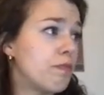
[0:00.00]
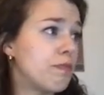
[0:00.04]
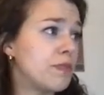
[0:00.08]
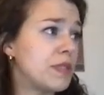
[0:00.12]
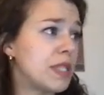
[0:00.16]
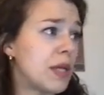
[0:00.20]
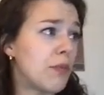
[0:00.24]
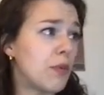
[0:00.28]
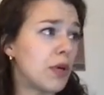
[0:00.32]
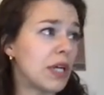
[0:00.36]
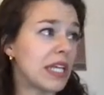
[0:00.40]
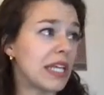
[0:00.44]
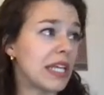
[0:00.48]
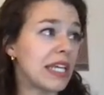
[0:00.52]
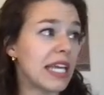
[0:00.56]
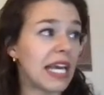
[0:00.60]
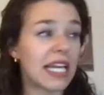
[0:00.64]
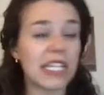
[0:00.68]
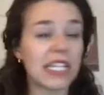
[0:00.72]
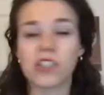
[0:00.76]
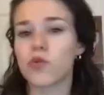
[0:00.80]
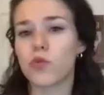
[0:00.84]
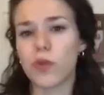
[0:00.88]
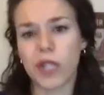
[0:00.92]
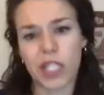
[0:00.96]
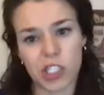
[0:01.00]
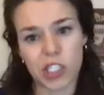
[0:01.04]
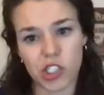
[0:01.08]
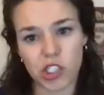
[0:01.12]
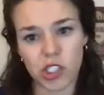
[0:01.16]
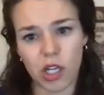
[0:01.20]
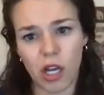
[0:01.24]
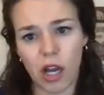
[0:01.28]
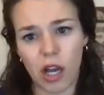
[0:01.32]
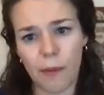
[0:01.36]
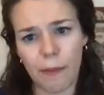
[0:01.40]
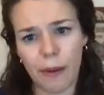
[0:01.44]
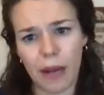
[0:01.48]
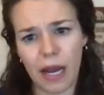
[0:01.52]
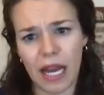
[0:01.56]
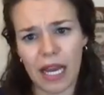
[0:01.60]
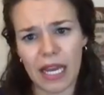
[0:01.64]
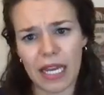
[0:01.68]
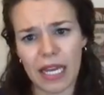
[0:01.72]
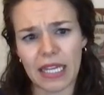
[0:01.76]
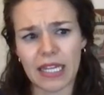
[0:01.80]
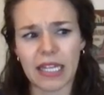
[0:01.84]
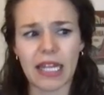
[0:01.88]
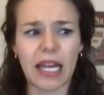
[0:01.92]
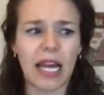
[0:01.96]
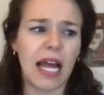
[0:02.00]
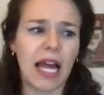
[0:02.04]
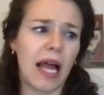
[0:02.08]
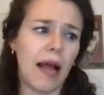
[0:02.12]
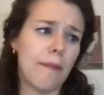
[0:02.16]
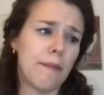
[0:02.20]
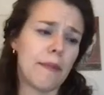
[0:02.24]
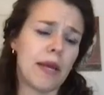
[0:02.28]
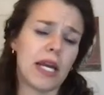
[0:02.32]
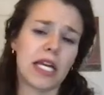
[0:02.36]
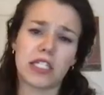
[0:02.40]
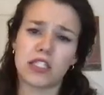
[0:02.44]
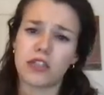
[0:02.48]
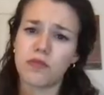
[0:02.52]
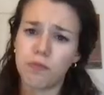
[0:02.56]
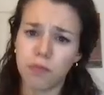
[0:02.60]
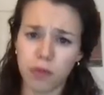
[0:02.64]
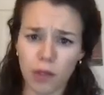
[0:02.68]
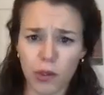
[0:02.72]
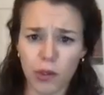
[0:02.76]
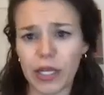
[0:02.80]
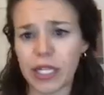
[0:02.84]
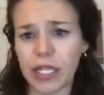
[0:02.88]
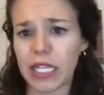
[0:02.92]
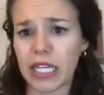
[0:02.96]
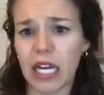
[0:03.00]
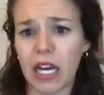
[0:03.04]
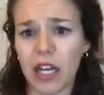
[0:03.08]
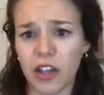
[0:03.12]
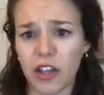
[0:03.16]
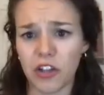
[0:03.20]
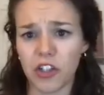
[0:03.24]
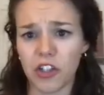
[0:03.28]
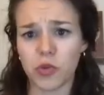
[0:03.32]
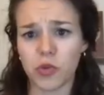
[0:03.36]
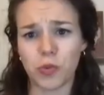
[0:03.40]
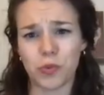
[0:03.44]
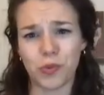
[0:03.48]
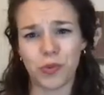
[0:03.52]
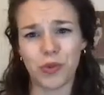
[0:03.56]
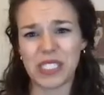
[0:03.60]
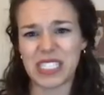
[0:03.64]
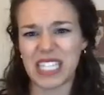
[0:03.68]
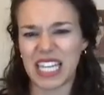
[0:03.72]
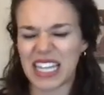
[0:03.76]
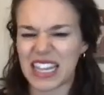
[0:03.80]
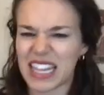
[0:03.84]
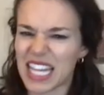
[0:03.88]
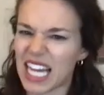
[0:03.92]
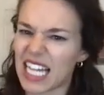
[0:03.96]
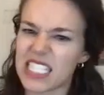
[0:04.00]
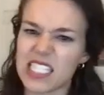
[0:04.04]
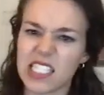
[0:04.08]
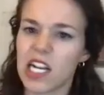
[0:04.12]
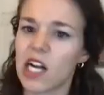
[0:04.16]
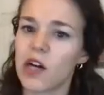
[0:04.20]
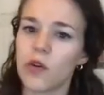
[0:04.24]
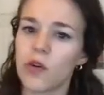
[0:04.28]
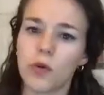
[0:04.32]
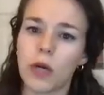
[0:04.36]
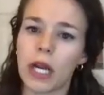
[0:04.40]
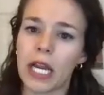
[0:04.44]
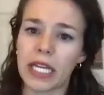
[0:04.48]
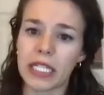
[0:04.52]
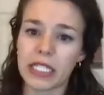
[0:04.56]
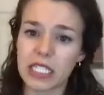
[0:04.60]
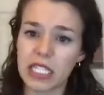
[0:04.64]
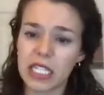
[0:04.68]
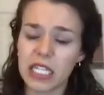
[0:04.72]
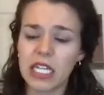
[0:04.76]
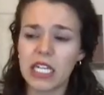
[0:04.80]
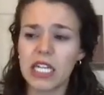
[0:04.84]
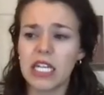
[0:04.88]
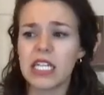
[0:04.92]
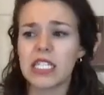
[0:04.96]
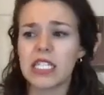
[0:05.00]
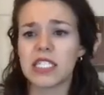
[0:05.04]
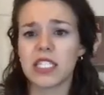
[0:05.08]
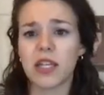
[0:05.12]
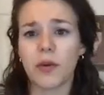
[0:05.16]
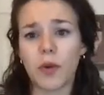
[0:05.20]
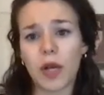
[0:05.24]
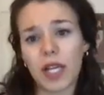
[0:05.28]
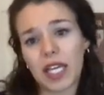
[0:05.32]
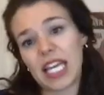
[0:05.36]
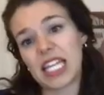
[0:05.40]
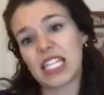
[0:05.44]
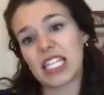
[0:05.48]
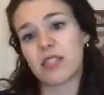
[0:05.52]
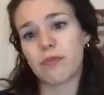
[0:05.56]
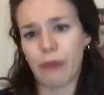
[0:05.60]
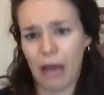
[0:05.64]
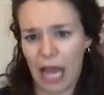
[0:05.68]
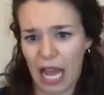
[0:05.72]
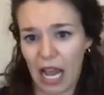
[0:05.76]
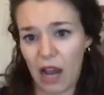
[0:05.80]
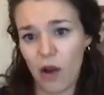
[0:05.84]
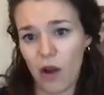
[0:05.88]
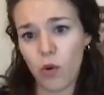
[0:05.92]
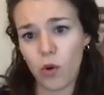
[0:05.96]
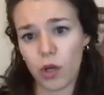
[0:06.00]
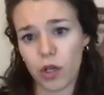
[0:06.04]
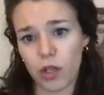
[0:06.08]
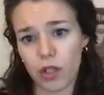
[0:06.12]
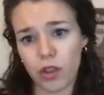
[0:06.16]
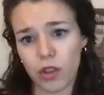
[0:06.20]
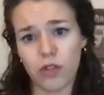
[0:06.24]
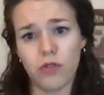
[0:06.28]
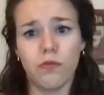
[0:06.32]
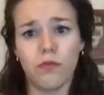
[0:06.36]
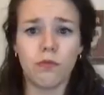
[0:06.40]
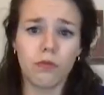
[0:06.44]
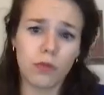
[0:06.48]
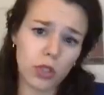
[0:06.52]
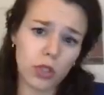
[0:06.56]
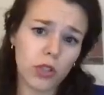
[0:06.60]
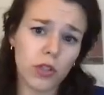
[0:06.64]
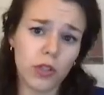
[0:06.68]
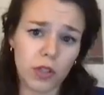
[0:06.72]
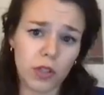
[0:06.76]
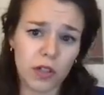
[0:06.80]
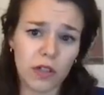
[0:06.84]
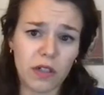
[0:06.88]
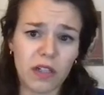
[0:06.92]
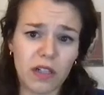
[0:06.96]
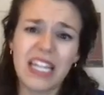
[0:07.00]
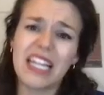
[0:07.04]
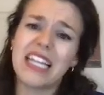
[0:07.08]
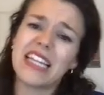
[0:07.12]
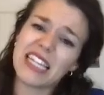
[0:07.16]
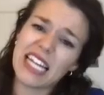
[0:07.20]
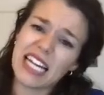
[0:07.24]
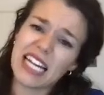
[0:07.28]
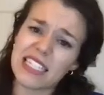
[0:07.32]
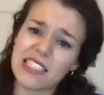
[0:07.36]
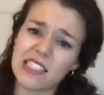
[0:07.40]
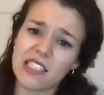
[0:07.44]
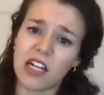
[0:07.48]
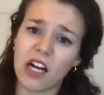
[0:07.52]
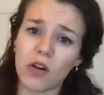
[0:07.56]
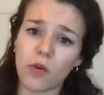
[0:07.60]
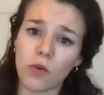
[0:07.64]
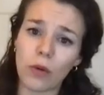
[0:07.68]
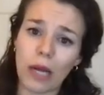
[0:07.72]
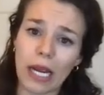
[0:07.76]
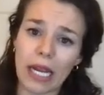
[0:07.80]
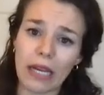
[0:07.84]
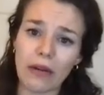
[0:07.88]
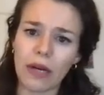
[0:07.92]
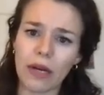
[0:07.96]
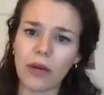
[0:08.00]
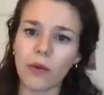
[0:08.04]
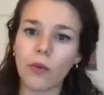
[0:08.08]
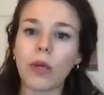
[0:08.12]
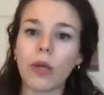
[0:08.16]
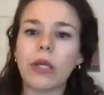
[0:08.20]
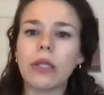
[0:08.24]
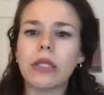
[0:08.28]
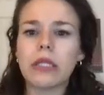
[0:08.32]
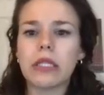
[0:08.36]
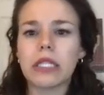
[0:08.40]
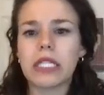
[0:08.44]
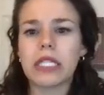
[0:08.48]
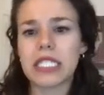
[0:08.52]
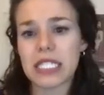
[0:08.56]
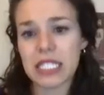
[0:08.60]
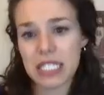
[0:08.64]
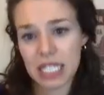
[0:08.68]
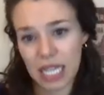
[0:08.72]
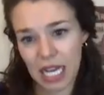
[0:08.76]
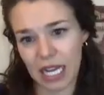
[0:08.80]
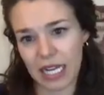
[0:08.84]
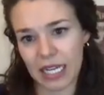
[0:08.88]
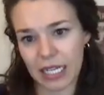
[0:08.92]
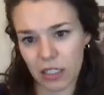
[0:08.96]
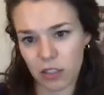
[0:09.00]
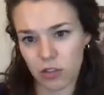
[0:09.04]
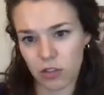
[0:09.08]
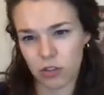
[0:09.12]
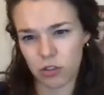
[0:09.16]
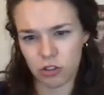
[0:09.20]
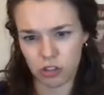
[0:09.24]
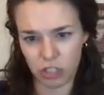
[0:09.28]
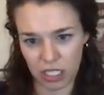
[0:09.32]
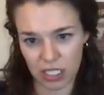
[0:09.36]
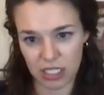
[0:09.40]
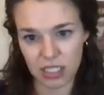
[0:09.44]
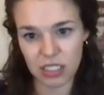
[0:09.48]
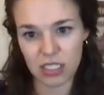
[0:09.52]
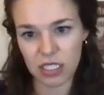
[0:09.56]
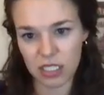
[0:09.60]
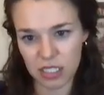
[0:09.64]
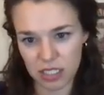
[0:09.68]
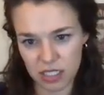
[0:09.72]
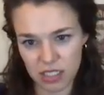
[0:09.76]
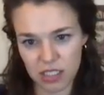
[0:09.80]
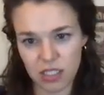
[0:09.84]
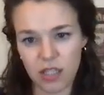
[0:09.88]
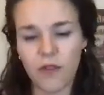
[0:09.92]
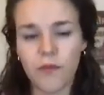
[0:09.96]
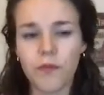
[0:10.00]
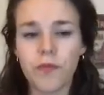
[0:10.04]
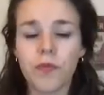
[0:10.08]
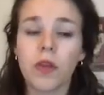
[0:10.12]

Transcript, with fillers: someone gets rich by um, exploiting others we say that's not right someone gets power through murder that's not right right we desire justice